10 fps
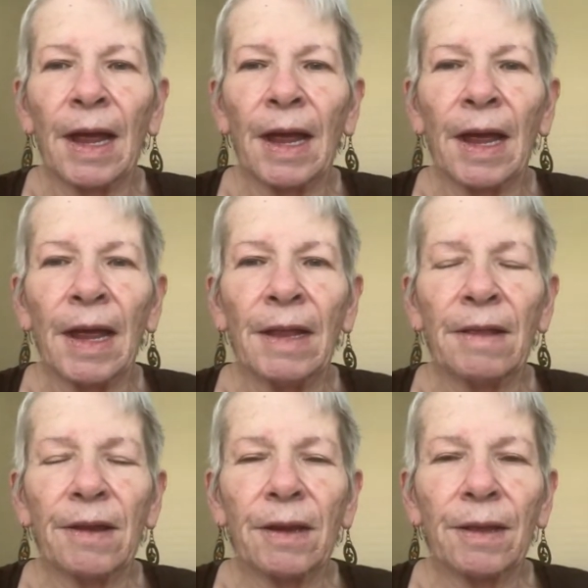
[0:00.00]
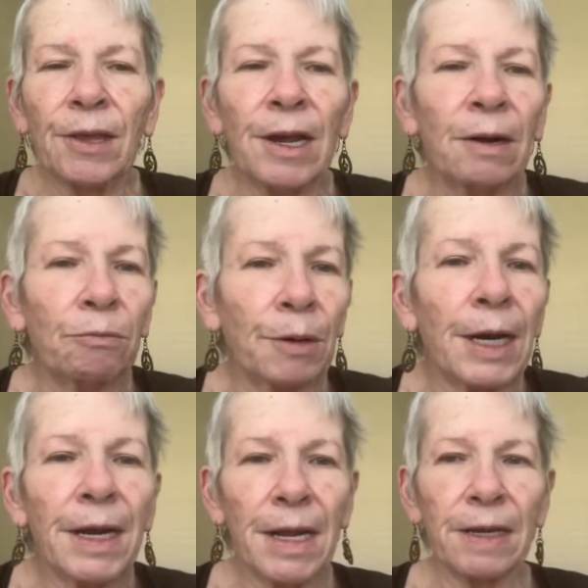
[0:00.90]
and the
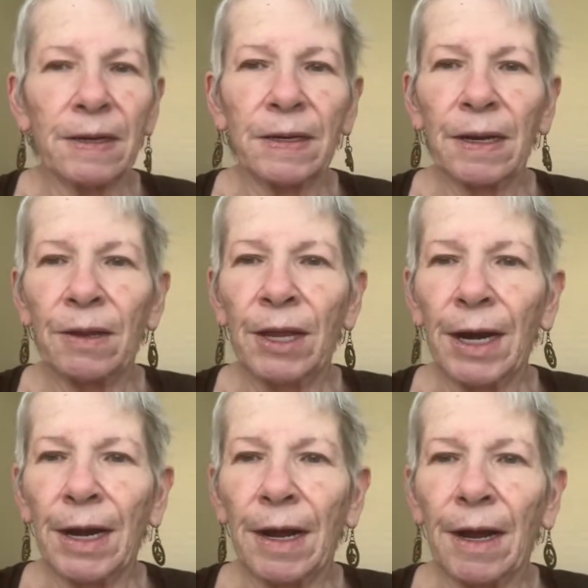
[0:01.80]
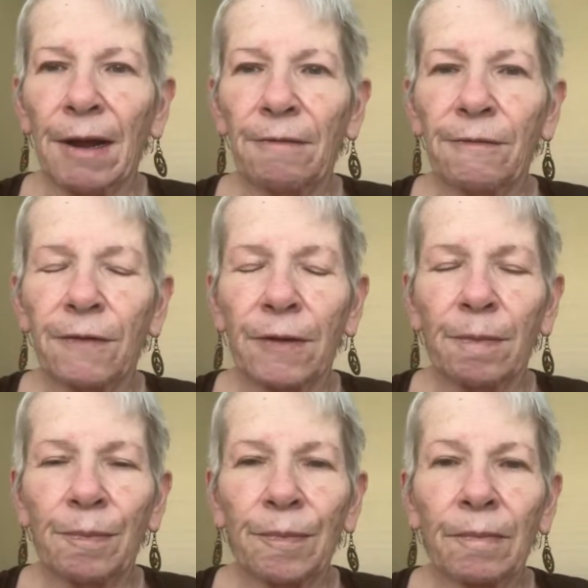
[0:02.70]
awareness that I have.
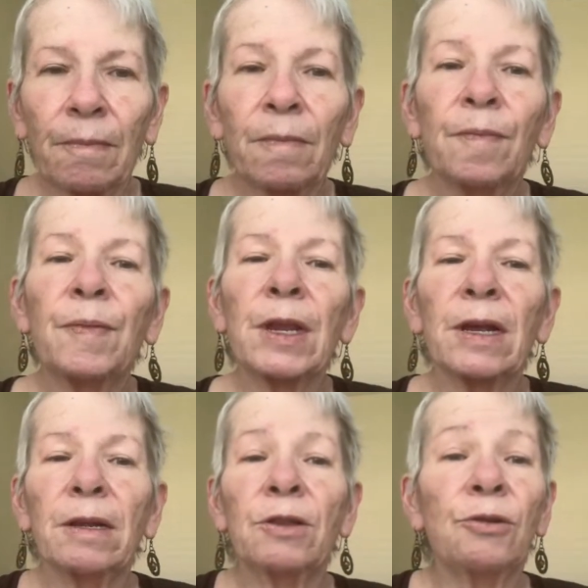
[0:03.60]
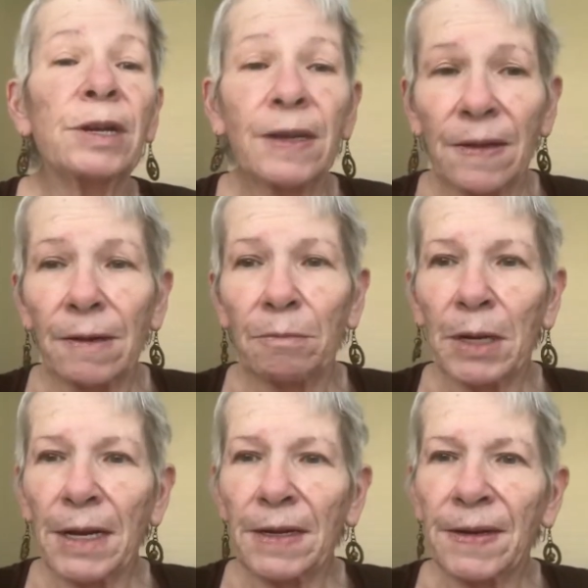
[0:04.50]
Trust in
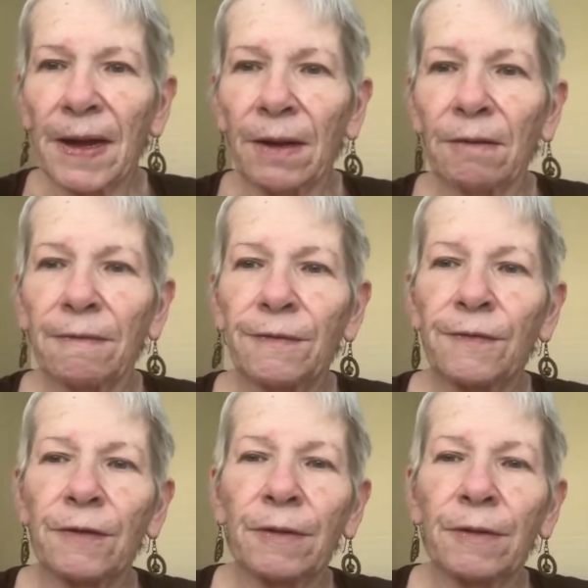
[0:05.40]
myself.